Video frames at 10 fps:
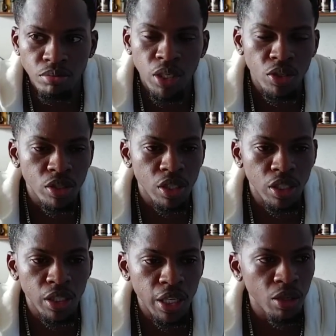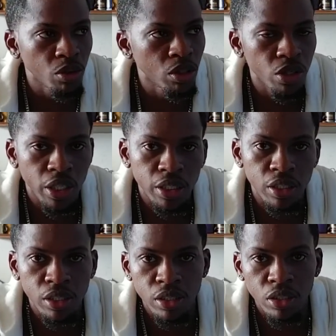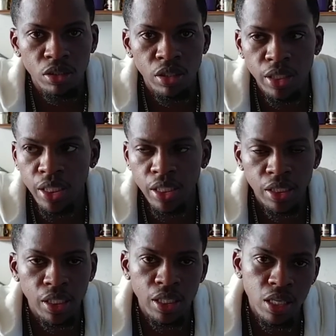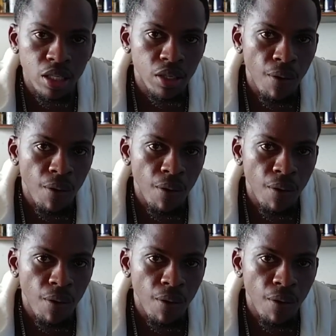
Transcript: I was thinking, all right, we do that, you know, at a later date.